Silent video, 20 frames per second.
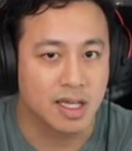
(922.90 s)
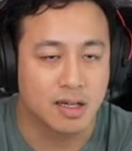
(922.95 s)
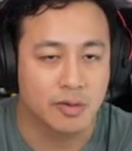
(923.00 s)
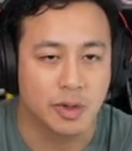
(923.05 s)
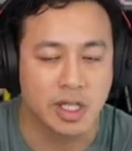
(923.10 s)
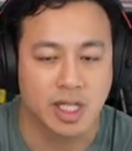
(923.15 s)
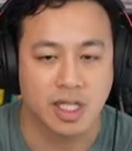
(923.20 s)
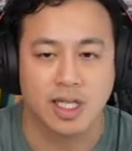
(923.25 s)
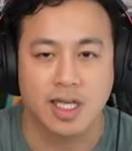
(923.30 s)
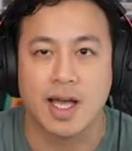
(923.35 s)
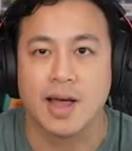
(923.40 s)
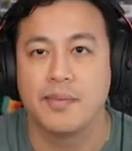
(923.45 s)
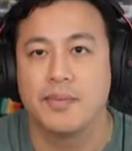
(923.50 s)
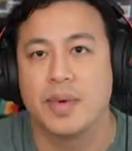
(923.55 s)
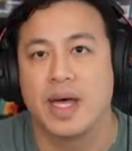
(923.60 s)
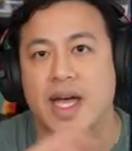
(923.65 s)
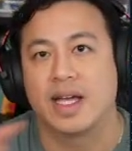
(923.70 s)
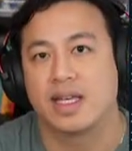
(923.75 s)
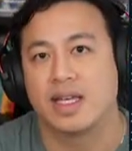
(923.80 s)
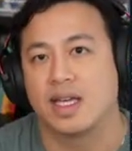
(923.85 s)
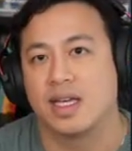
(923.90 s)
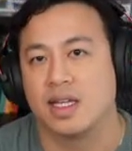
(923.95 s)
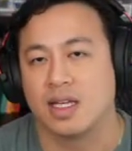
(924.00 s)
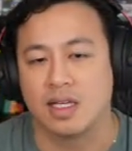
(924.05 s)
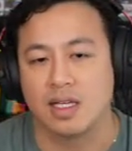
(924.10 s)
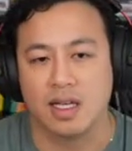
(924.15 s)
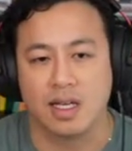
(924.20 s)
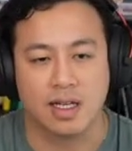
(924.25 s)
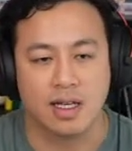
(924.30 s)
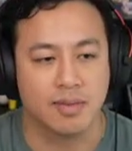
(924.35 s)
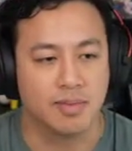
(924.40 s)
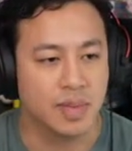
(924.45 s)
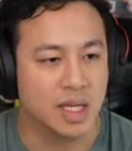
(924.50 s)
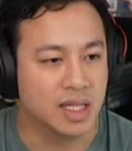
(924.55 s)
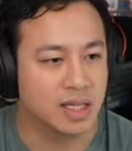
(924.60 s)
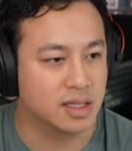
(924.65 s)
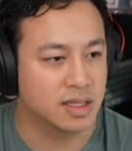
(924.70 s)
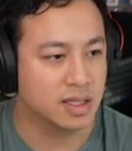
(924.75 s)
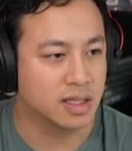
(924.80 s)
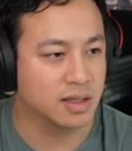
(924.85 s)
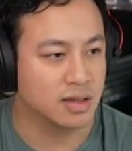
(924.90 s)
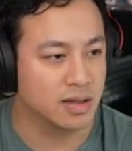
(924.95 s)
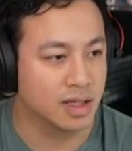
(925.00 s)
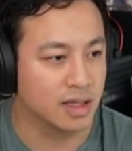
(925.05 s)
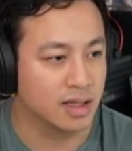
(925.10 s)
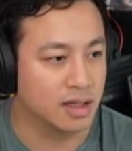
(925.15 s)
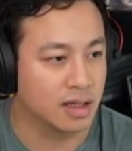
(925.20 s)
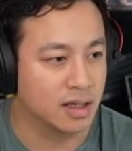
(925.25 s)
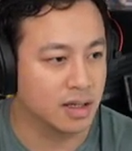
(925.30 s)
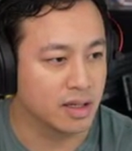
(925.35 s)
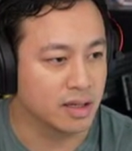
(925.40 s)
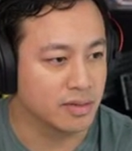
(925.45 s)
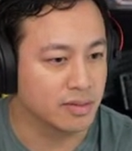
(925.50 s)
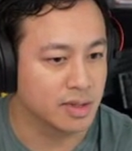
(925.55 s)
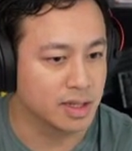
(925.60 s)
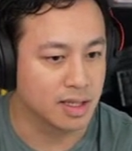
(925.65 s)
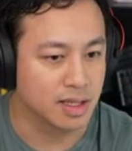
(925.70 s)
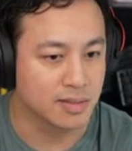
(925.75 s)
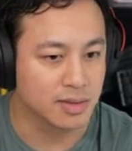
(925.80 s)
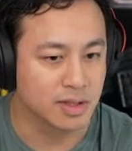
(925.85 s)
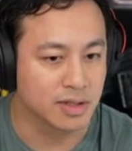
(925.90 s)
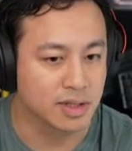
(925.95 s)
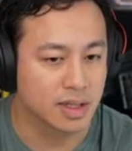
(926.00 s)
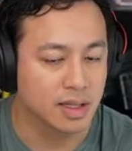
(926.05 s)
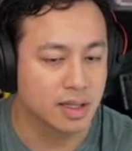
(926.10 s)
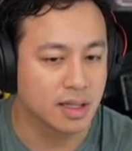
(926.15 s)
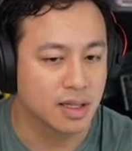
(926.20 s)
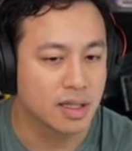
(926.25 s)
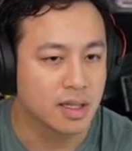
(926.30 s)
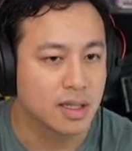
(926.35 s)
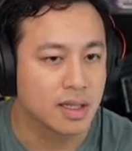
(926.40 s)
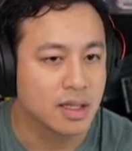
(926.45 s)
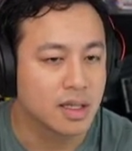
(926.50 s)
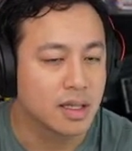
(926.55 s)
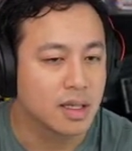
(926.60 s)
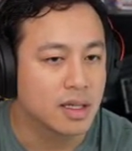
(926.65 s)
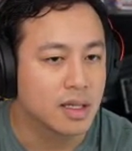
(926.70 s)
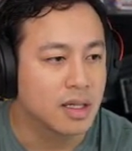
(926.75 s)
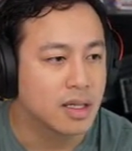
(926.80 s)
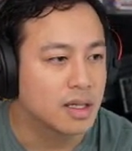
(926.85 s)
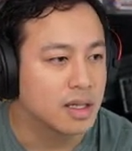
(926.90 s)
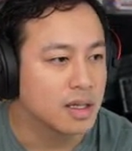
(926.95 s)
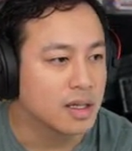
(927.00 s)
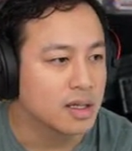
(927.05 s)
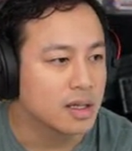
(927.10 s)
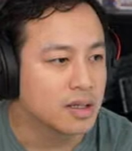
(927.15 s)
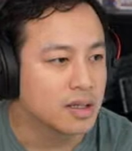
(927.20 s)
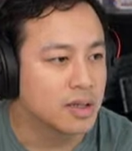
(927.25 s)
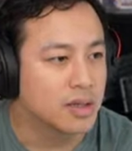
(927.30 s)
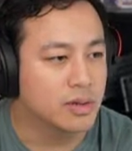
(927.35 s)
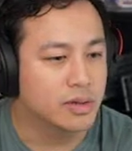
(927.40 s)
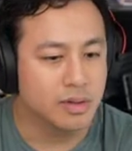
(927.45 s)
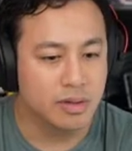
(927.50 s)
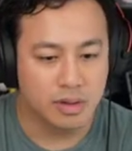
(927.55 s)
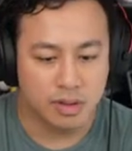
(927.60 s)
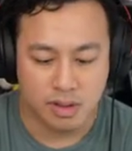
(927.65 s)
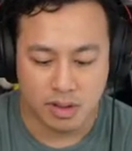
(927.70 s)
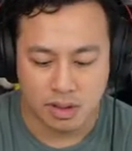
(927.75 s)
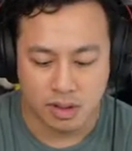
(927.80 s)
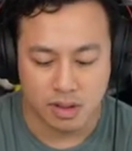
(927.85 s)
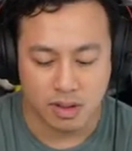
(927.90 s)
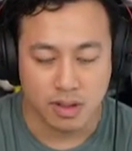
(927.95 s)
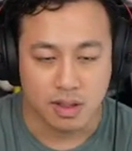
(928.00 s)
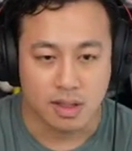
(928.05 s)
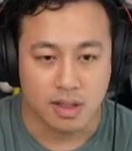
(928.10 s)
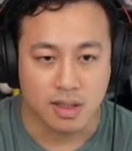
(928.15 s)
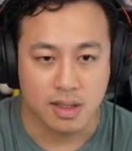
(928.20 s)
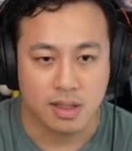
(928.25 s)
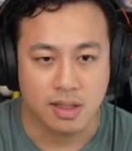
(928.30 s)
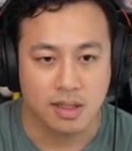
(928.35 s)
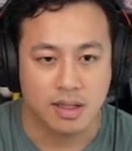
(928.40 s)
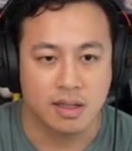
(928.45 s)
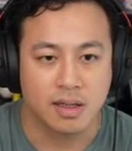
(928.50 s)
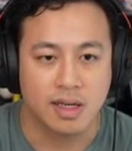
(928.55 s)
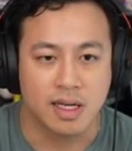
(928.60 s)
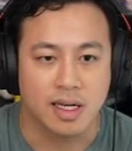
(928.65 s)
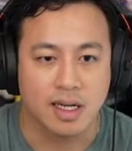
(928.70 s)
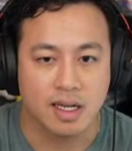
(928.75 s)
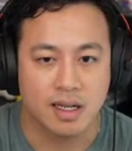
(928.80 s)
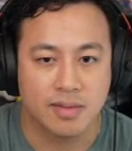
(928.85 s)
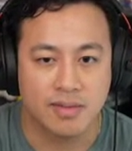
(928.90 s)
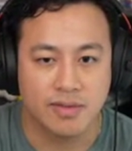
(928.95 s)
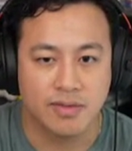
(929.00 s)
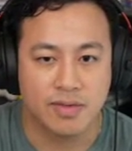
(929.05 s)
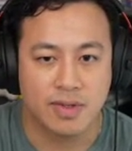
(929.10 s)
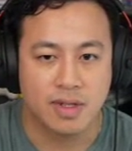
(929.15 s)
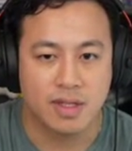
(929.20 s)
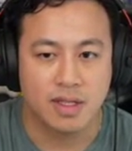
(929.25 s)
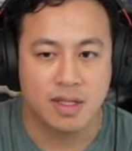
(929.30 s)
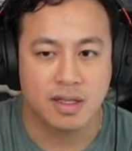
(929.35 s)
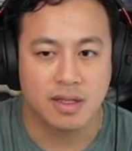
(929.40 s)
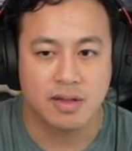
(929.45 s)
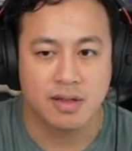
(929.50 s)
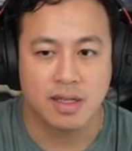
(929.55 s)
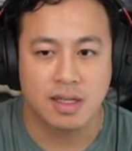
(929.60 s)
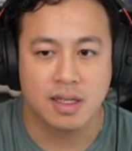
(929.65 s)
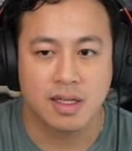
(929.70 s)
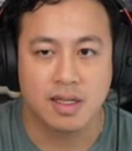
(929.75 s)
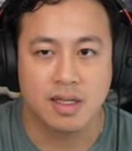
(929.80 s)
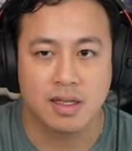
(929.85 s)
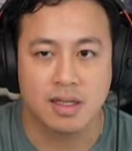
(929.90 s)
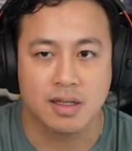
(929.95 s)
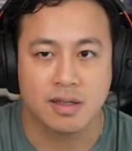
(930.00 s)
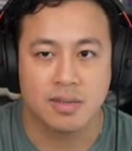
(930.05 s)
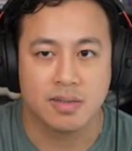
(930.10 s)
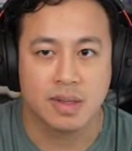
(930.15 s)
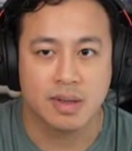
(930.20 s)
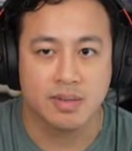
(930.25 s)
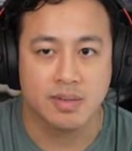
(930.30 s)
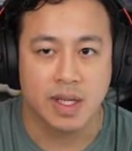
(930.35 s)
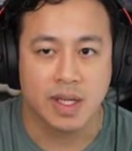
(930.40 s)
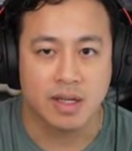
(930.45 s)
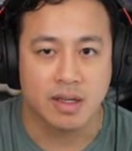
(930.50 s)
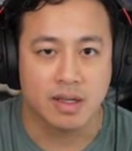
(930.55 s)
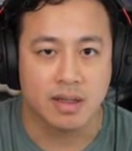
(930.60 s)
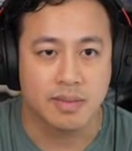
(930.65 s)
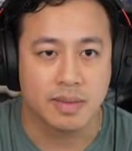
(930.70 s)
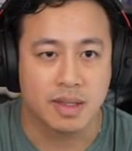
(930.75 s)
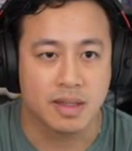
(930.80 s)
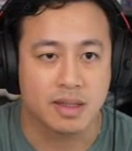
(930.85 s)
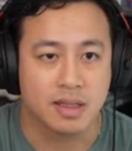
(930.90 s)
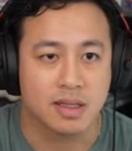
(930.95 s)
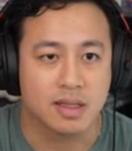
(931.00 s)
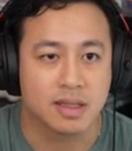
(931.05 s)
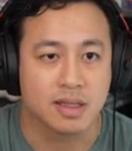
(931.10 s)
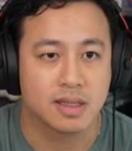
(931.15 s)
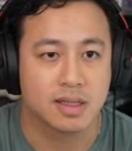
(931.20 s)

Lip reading: can come back and embellish the note later on when time goes on. Cool. All right, I'm feeling already a little bit better about this.